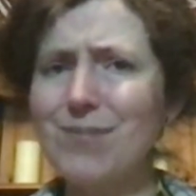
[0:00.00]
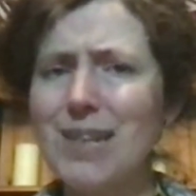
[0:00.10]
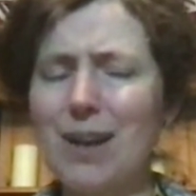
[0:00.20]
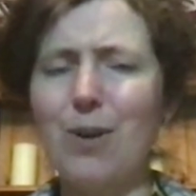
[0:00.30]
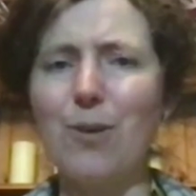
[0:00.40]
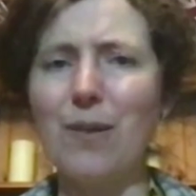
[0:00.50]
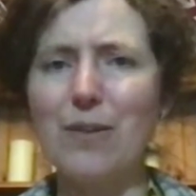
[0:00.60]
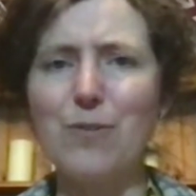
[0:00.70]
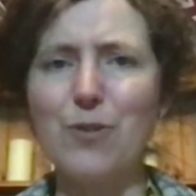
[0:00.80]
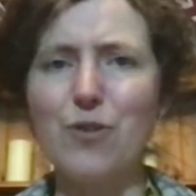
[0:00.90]
Oh,
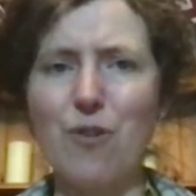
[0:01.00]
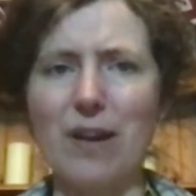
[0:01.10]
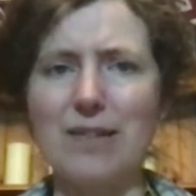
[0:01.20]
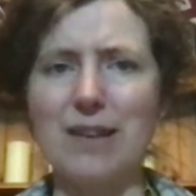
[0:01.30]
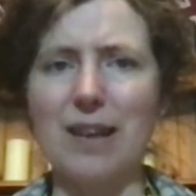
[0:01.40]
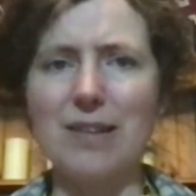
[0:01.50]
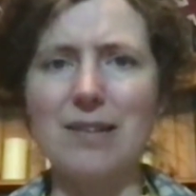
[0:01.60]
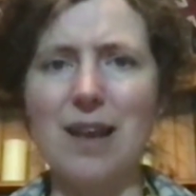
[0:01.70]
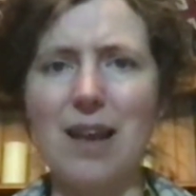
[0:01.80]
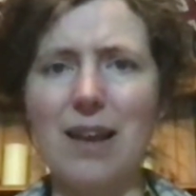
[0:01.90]
that's frustrating,
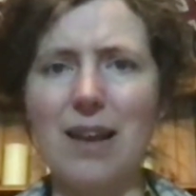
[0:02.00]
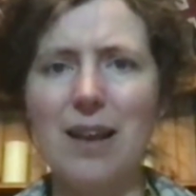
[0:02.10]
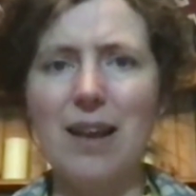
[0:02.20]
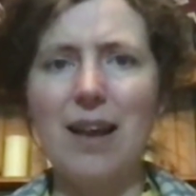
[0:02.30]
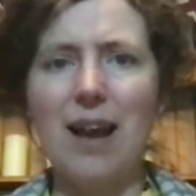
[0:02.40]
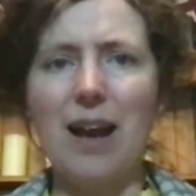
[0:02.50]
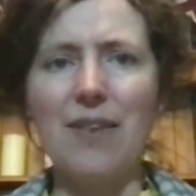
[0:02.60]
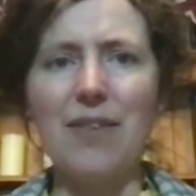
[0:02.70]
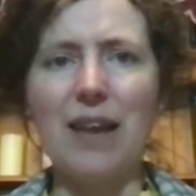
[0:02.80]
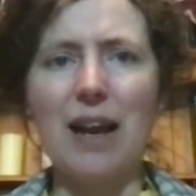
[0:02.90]
isn't it? I
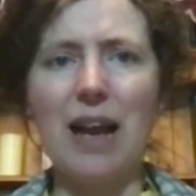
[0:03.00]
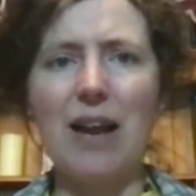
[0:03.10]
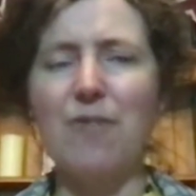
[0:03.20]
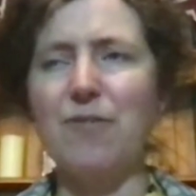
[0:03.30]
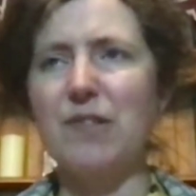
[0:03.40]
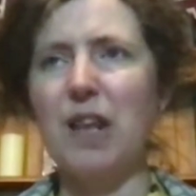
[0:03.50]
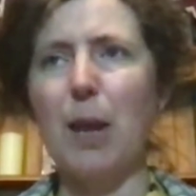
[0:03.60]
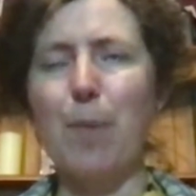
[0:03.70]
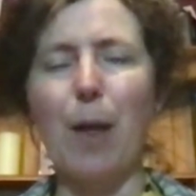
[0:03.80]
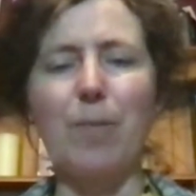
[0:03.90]
think I have
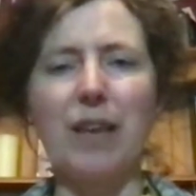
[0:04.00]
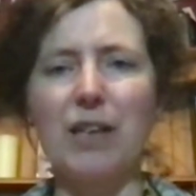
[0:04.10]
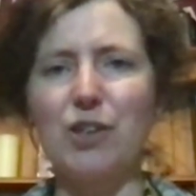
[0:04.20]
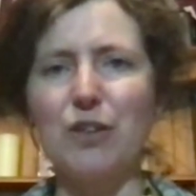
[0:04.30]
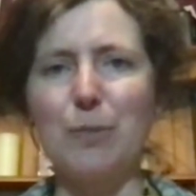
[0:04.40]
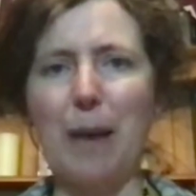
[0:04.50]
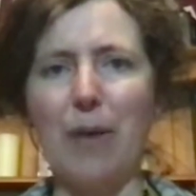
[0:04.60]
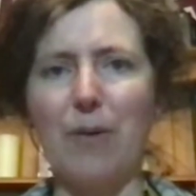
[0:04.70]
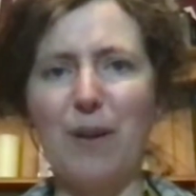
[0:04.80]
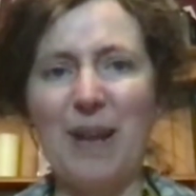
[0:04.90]
slight palpitations
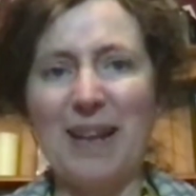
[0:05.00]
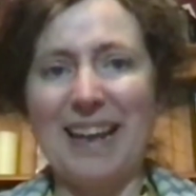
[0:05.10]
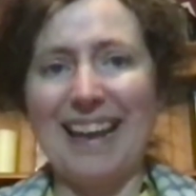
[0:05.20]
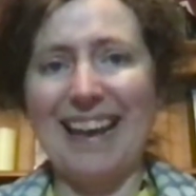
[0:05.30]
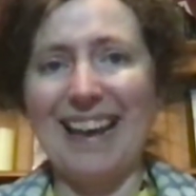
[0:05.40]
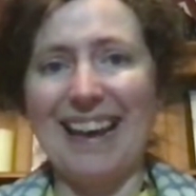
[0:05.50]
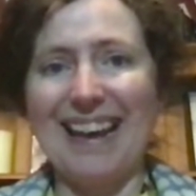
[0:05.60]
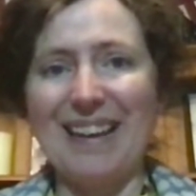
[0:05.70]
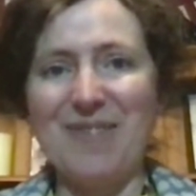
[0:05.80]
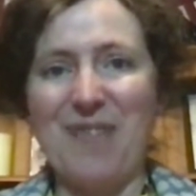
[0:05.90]
about
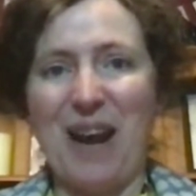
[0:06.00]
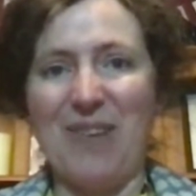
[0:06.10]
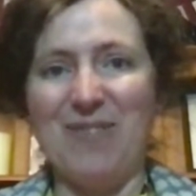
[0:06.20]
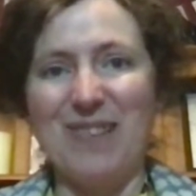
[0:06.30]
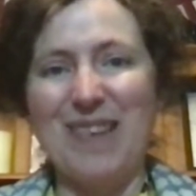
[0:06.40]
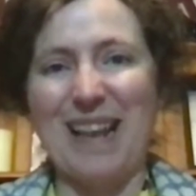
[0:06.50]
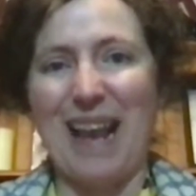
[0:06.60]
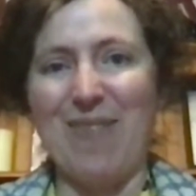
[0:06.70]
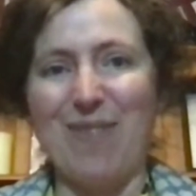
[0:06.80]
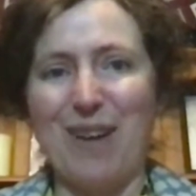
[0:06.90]
about
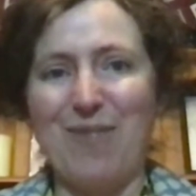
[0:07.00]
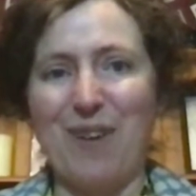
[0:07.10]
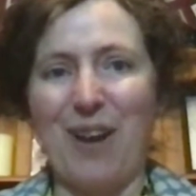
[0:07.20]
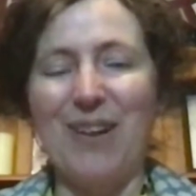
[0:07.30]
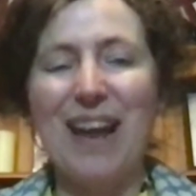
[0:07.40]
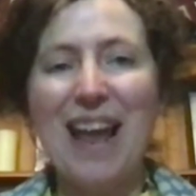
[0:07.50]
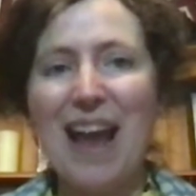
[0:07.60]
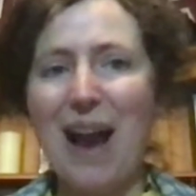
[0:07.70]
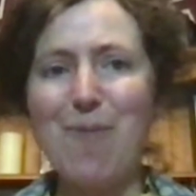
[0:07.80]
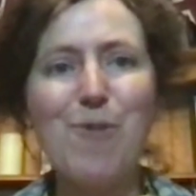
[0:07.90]
mislaid my phone.
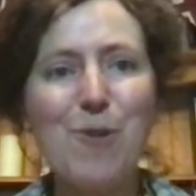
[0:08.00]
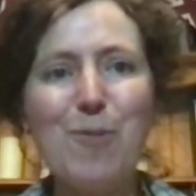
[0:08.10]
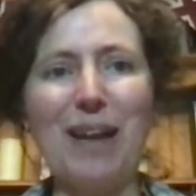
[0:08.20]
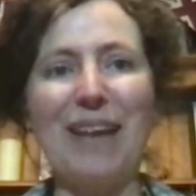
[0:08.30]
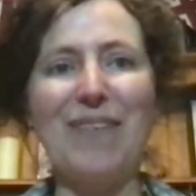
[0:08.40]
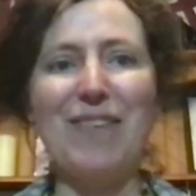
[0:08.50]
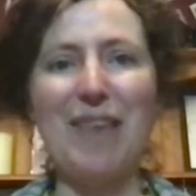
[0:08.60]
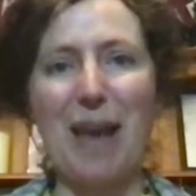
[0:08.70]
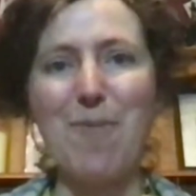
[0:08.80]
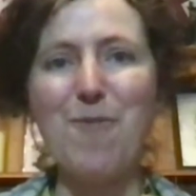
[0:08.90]
I'm normally in the
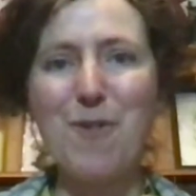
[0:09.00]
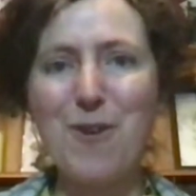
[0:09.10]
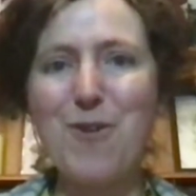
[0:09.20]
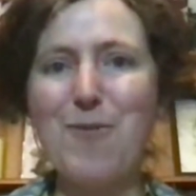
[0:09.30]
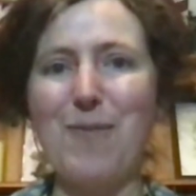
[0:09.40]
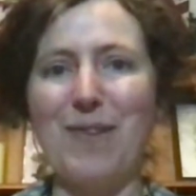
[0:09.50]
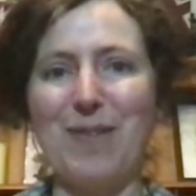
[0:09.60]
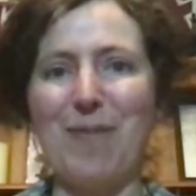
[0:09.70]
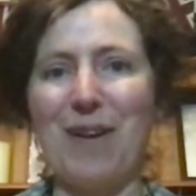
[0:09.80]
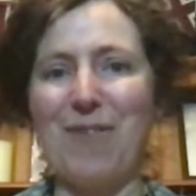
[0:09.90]
same room as
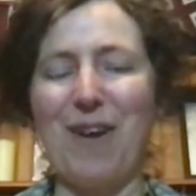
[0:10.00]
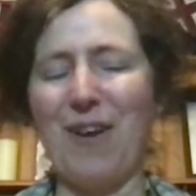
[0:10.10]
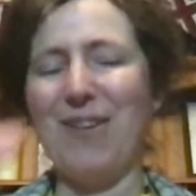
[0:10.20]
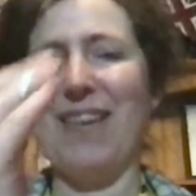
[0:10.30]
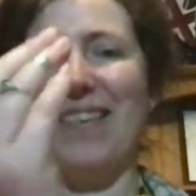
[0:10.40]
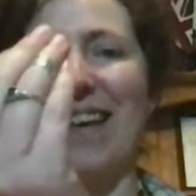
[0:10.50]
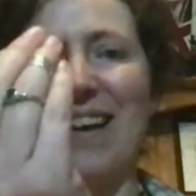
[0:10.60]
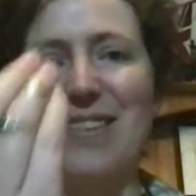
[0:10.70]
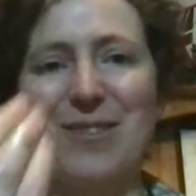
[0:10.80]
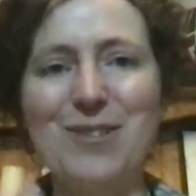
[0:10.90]
my phone
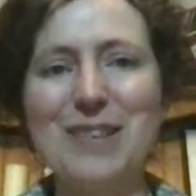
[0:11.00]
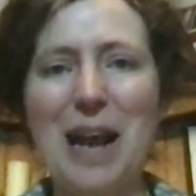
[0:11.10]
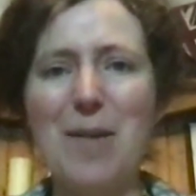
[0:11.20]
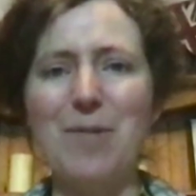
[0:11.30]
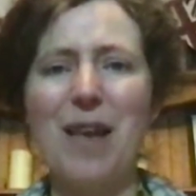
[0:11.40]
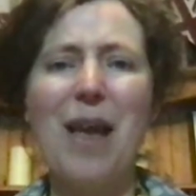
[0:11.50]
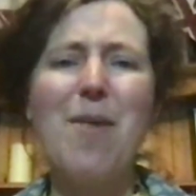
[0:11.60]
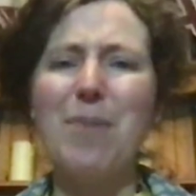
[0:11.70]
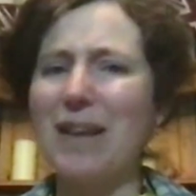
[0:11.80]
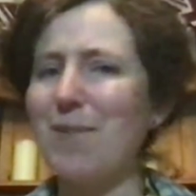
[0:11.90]
at all times,
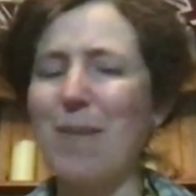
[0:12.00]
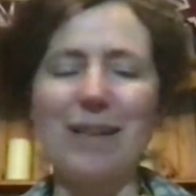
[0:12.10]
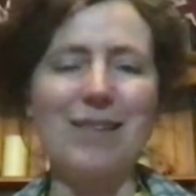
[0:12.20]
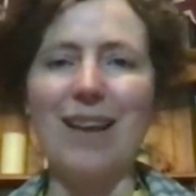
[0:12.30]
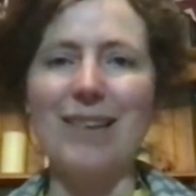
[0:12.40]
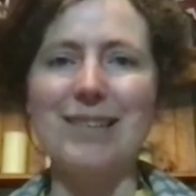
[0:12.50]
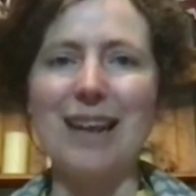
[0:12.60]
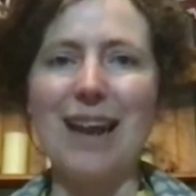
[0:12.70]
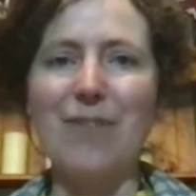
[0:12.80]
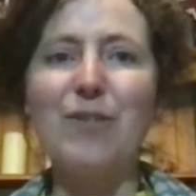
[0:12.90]
but it's maddening, isn't
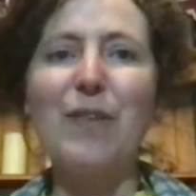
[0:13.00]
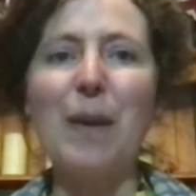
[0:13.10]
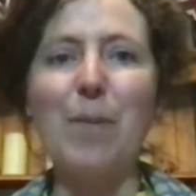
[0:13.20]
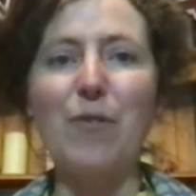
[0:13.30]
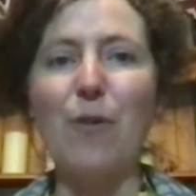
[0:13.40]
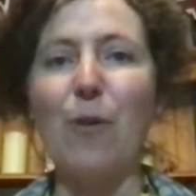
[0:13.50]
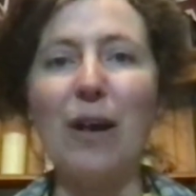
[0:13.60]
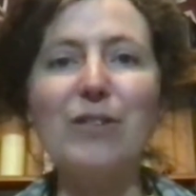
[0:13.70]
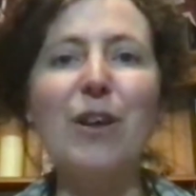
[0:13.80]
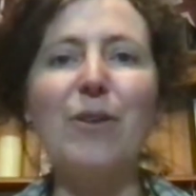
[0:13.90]
it? I've done that before,
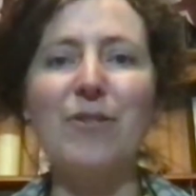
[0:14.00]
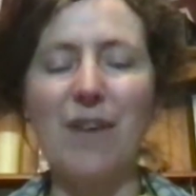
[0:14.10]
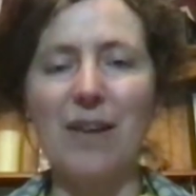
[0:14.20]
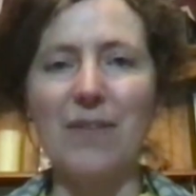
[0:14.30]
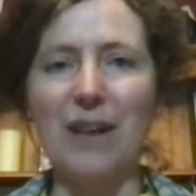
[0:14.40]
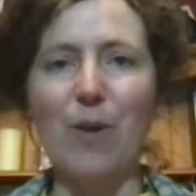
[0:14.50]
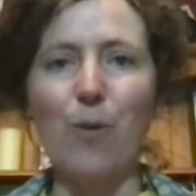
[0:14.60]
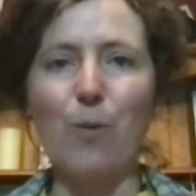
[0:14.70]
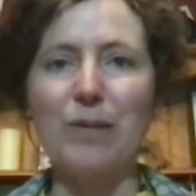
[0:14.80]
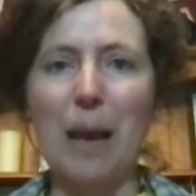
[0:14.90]
and don't you find that it
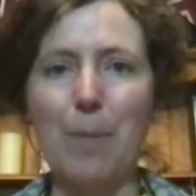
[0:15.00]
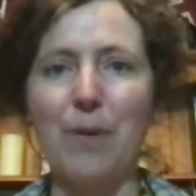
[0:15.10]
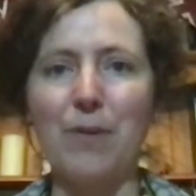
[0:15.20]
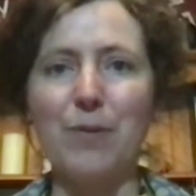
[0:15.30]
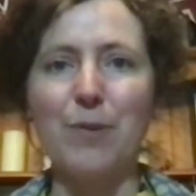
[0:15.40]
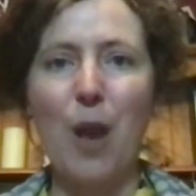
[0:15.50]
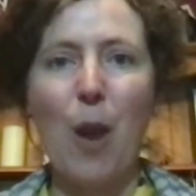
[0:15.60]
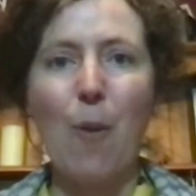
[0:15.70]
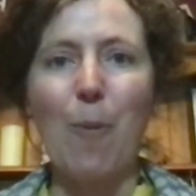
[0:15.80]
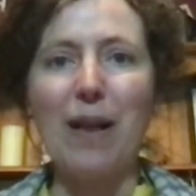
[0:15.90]
always happens
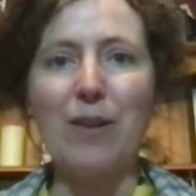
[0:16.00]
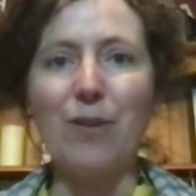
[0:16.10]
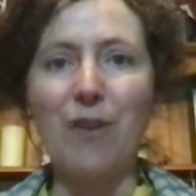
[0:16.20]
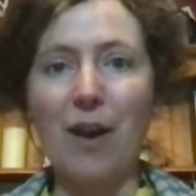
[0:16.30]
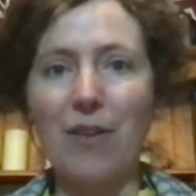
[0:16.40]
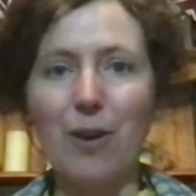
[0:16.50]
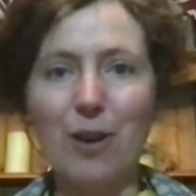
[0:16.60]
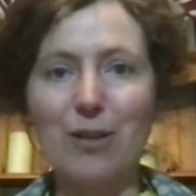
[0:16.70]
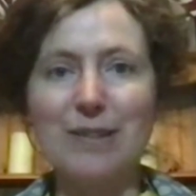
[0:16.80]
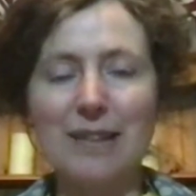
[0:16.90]
when you've either got
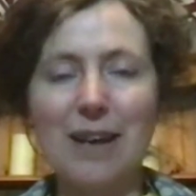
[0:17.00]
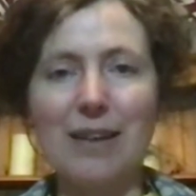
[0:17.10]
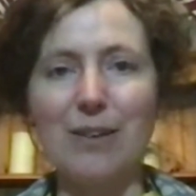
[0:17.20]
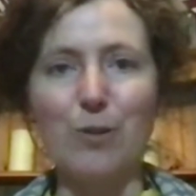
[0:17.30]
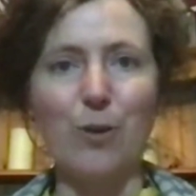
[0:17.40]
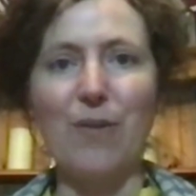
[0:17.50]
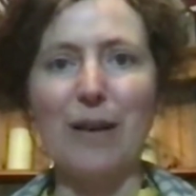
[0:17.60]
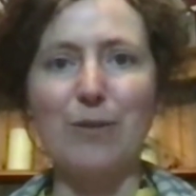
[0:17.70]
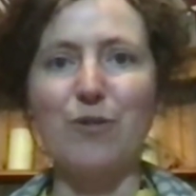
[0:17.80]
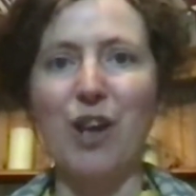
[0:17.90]
it on silent or you're
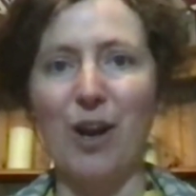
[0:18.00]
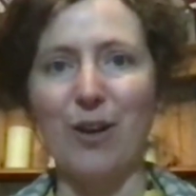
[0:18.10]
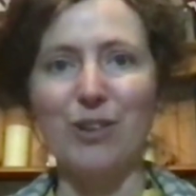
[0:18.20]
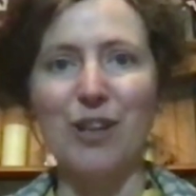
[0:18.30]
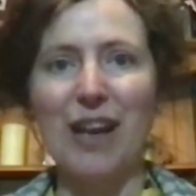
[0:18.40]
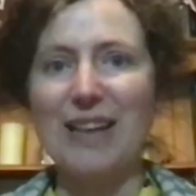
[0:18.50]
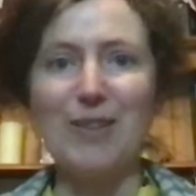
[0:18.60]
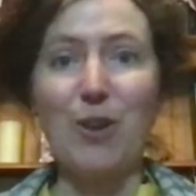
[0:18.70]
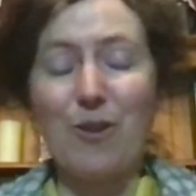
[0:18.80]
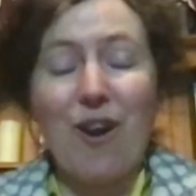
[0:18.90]
out of charge,
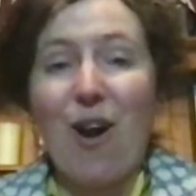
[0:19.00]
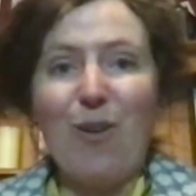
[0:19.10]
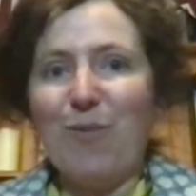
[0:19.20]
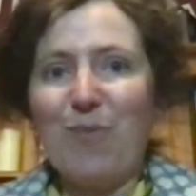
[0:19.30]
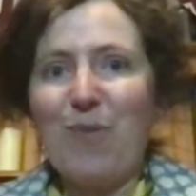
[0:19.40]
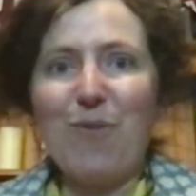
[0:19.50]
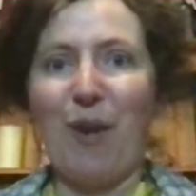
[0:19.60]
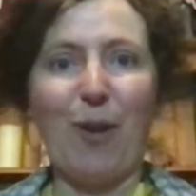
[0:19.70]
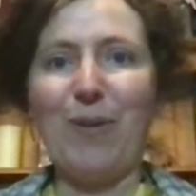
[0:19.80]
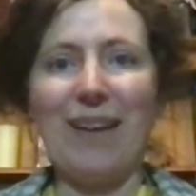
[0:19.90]
so you can't
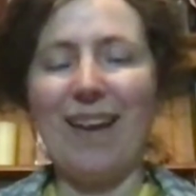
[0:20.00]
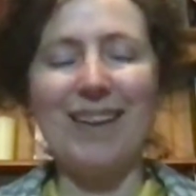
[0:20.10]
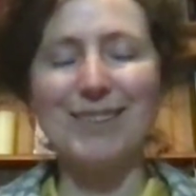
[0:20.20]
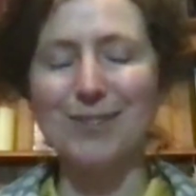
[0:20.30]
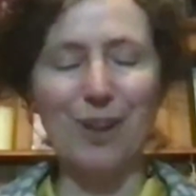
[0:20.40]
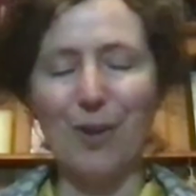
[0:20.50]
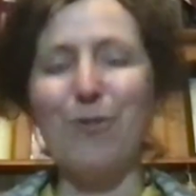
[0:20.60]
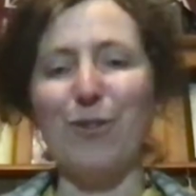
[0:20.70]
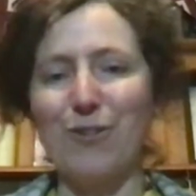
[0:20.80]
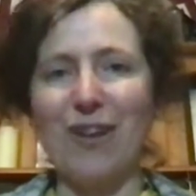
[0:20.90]
phone. It's so
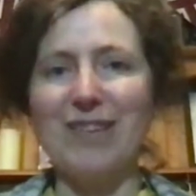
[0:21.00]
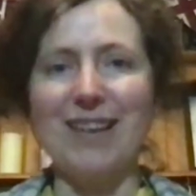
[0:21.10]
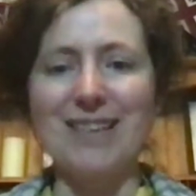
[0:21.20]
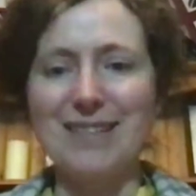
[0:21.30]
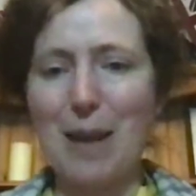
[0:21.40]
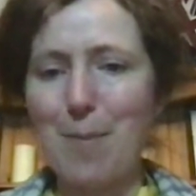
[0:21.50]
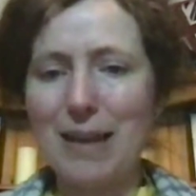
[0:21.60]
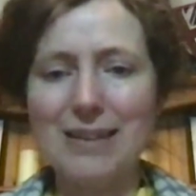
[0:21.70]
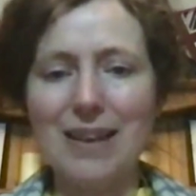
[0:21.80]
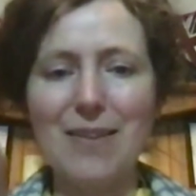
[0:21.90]
frustrating, isn't it?
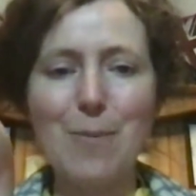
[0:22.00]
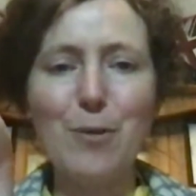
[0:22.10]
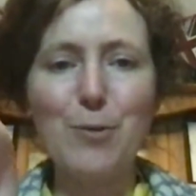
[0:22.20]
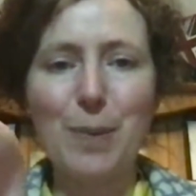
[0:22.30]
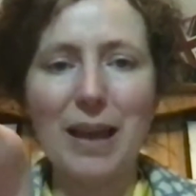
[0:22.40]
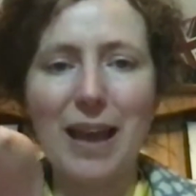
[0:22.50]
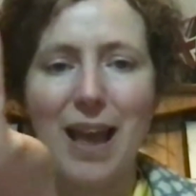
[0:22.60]
Maddening. There must be a